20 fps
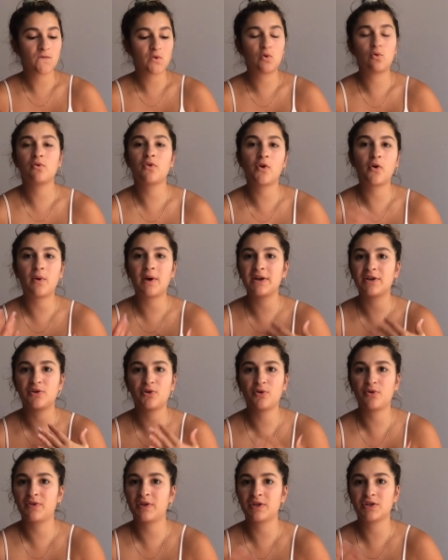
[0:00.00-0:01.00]
although I
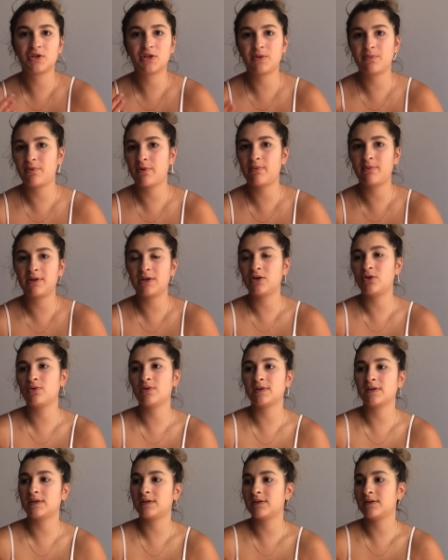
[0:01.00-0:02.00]
know that she probably
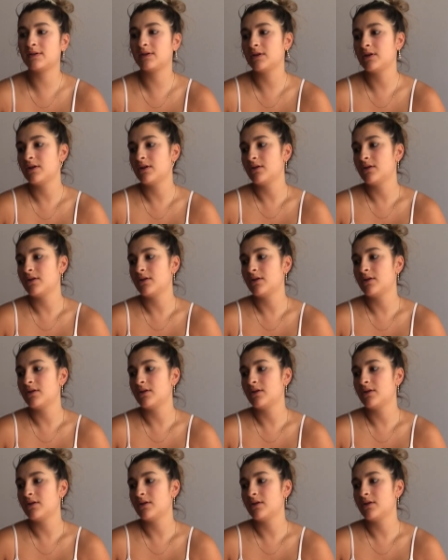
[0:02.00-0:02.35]
uses